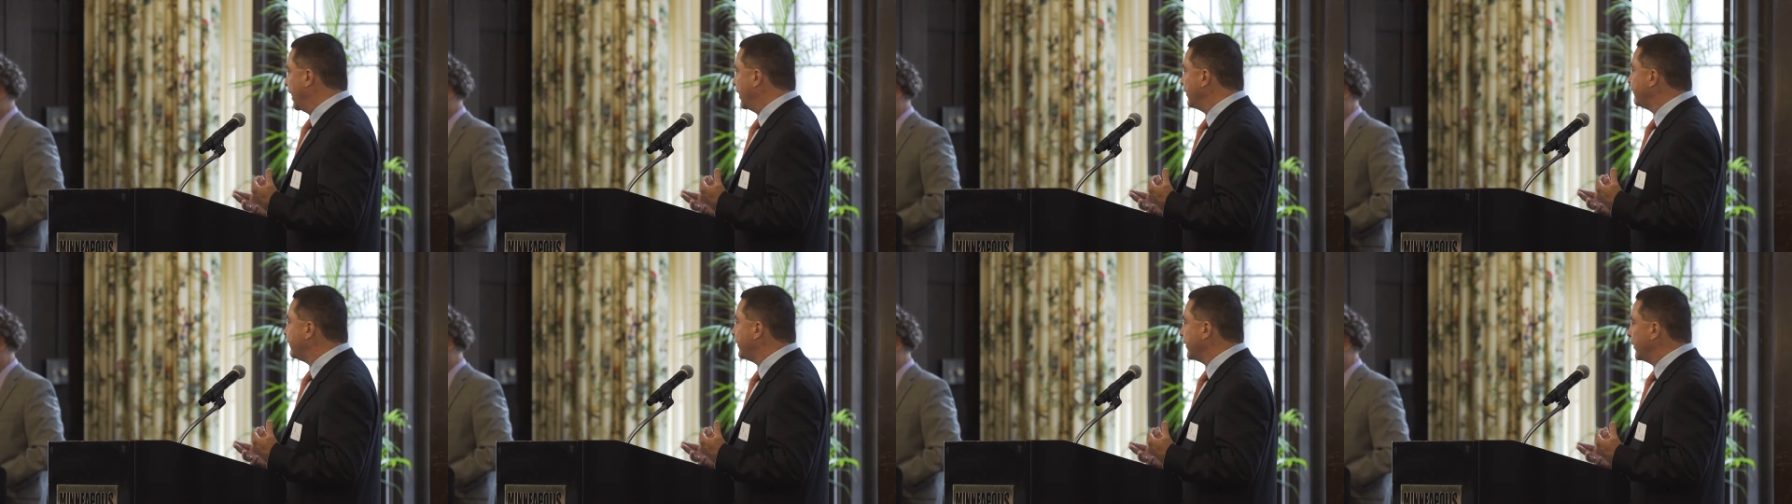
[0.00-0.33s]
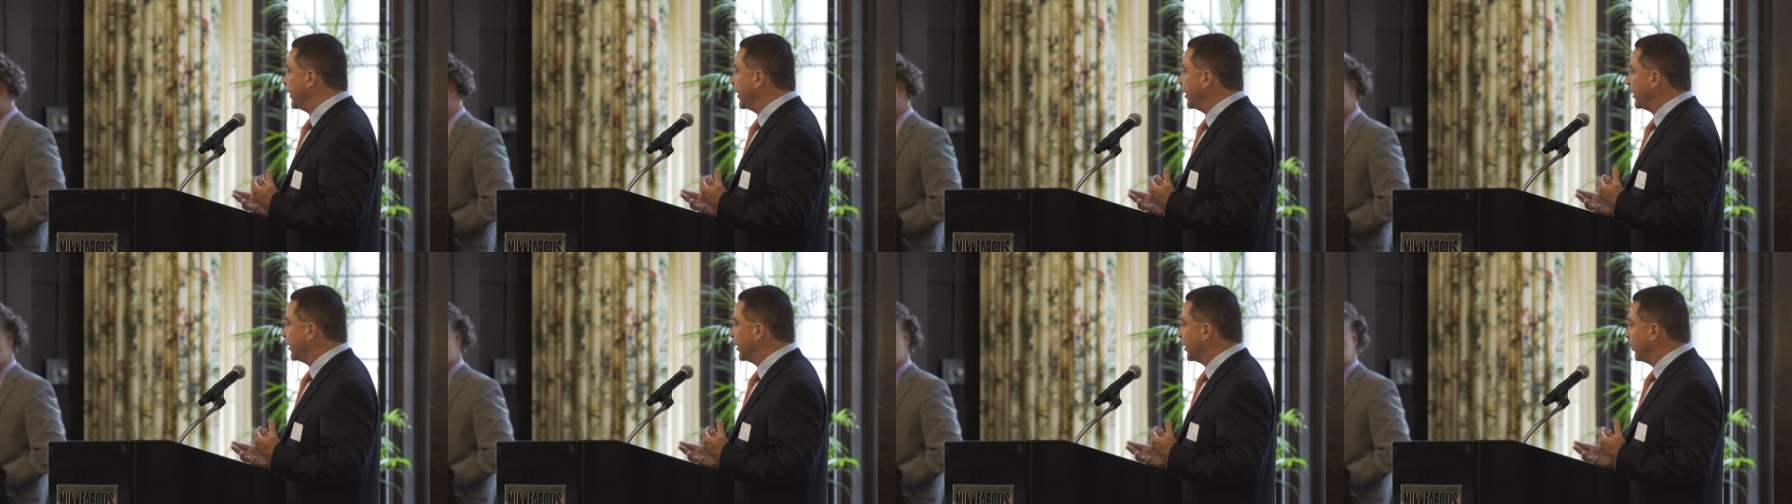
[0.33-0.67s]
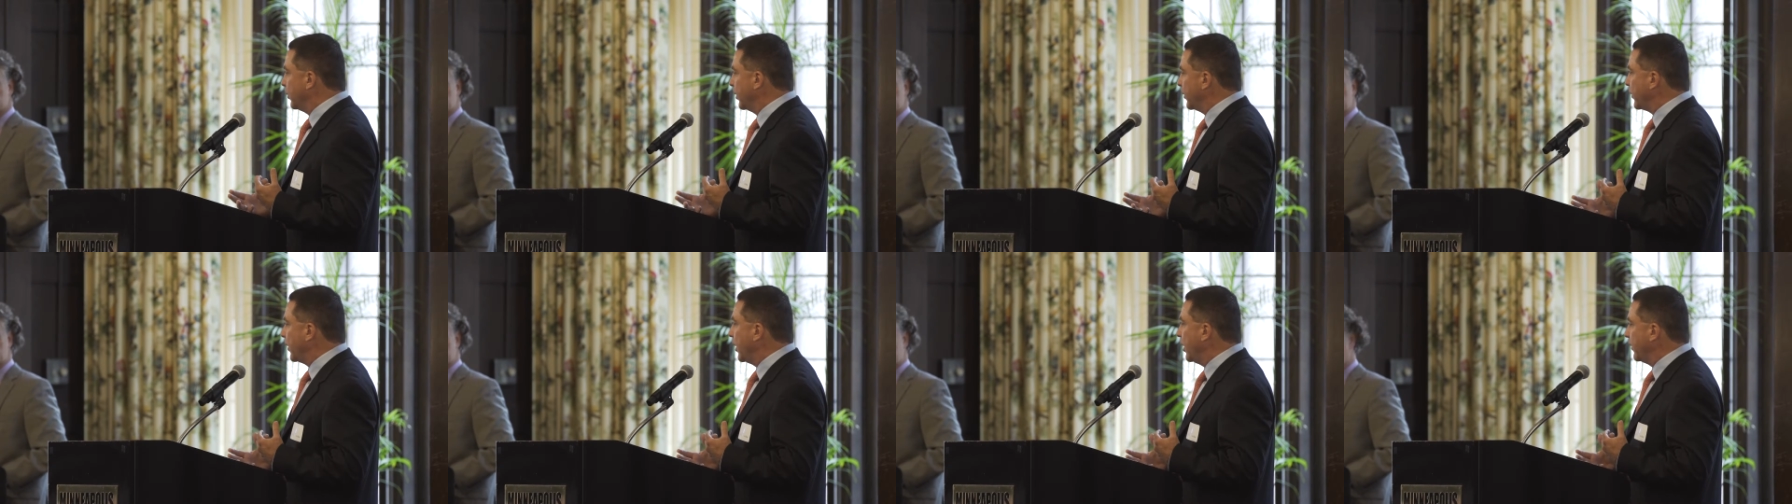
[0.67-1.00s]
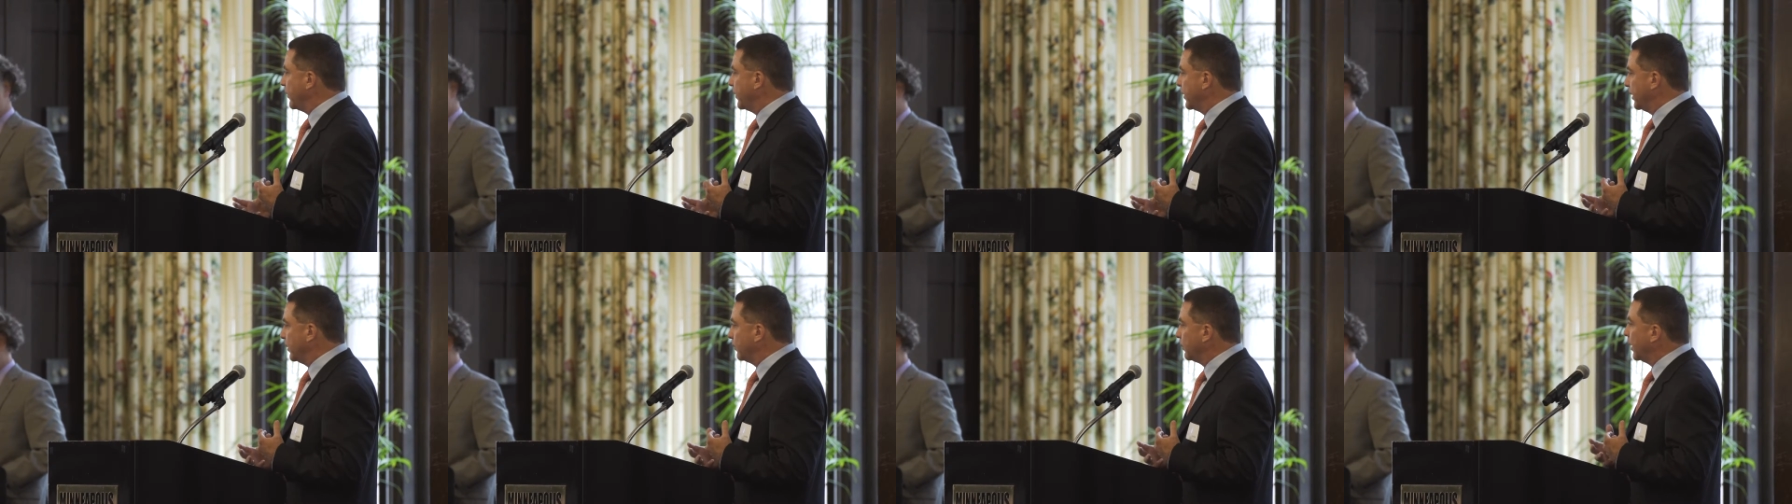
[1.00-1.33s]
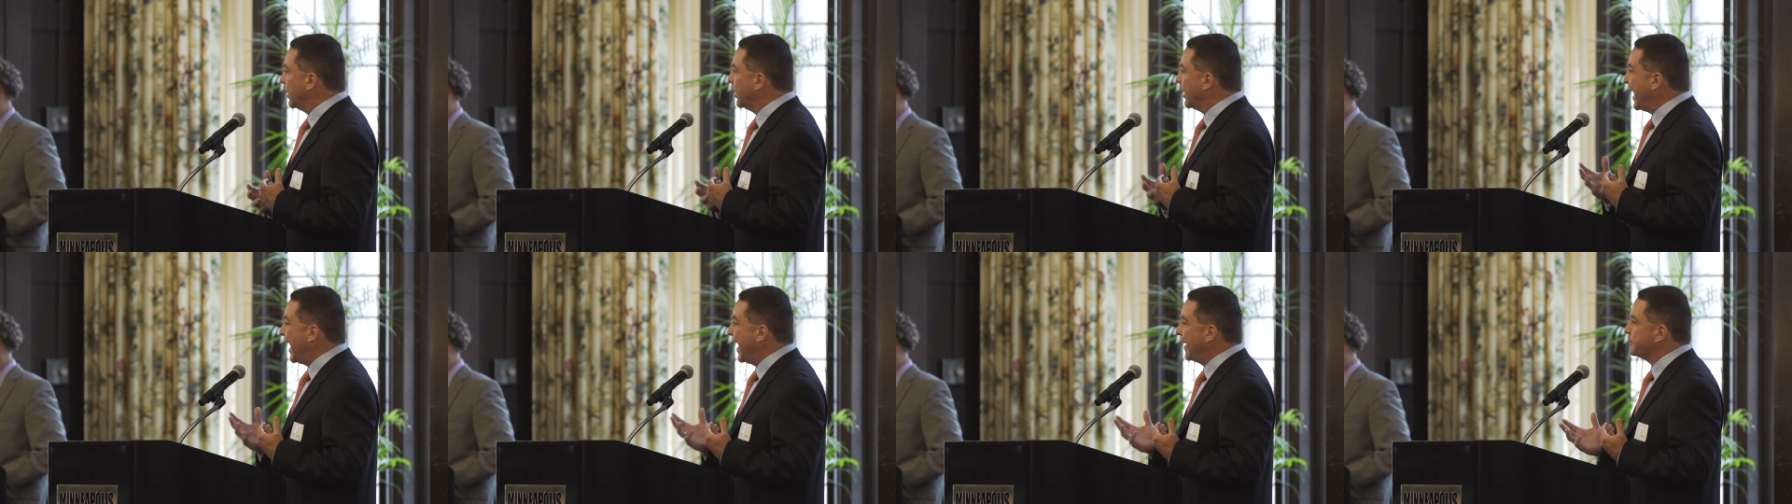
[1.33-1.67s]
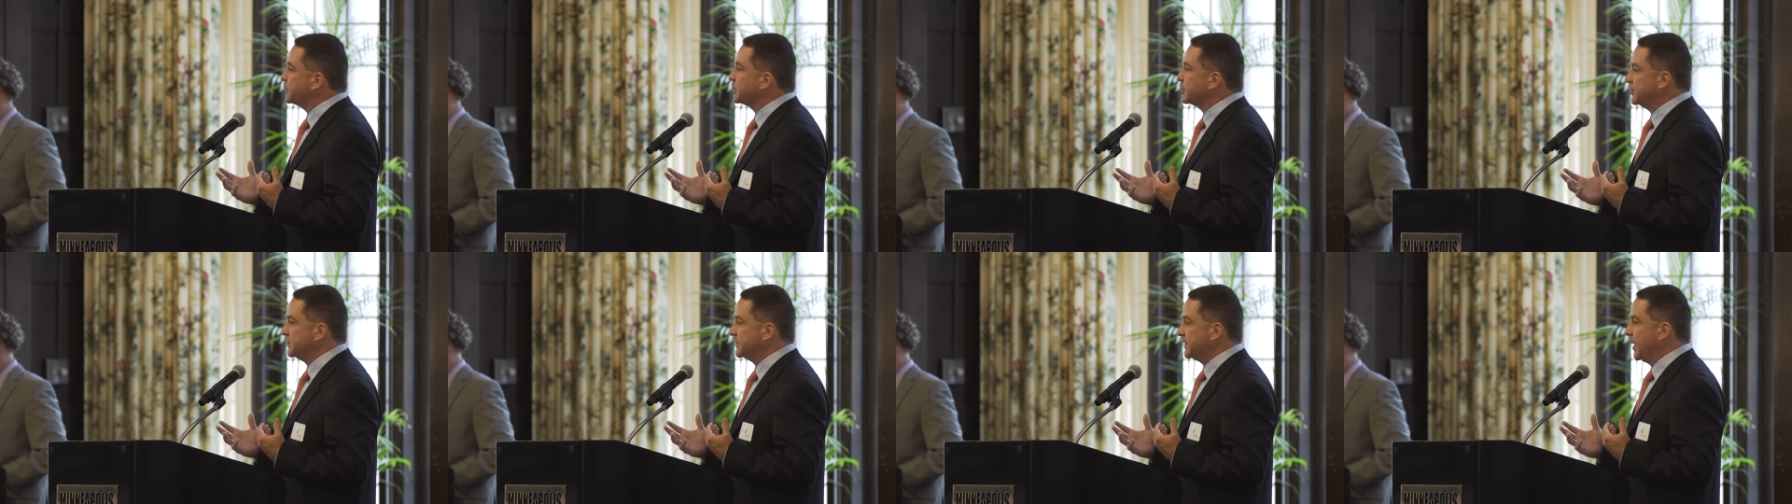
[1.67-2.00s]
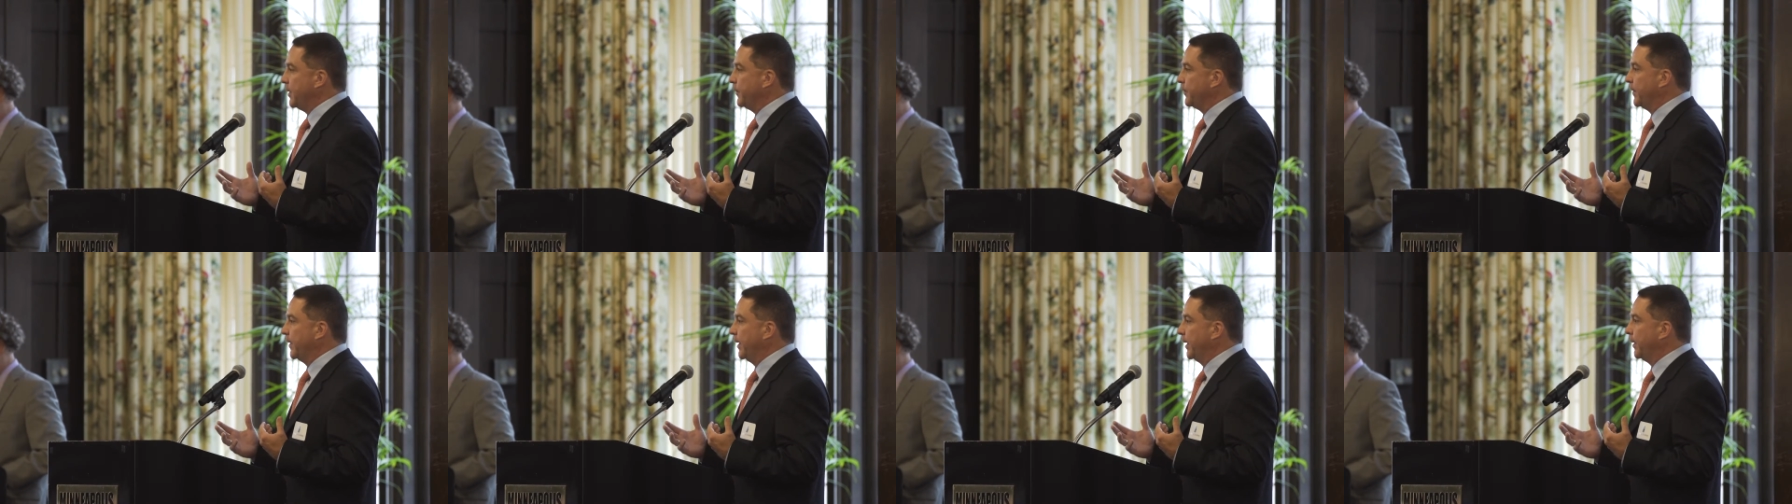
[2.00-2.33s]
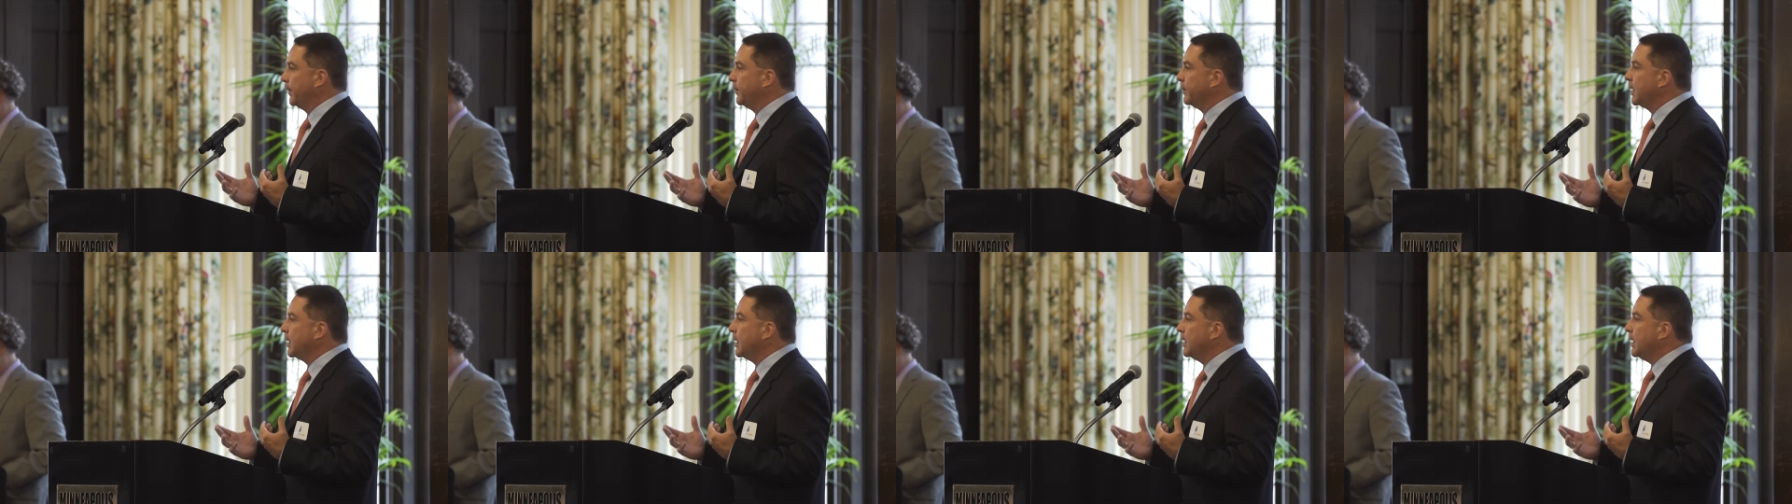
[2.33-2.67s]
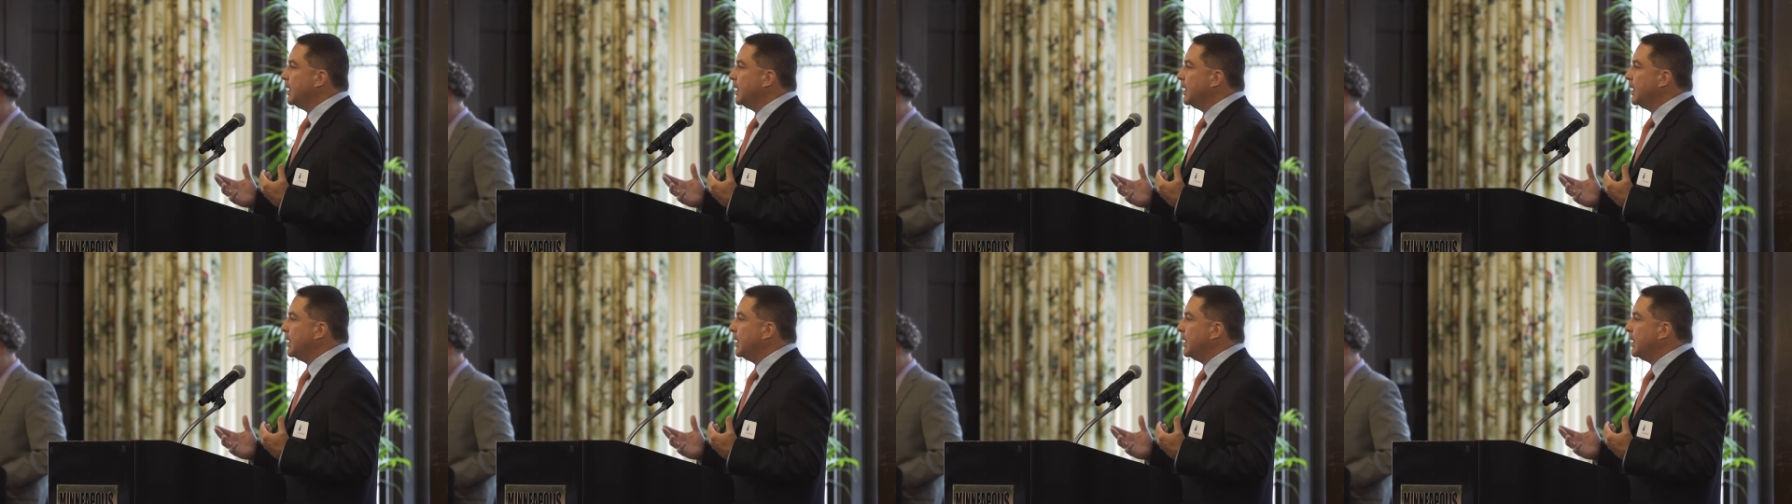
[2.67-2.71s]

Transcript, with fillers: unfamiliar with all the real options out there.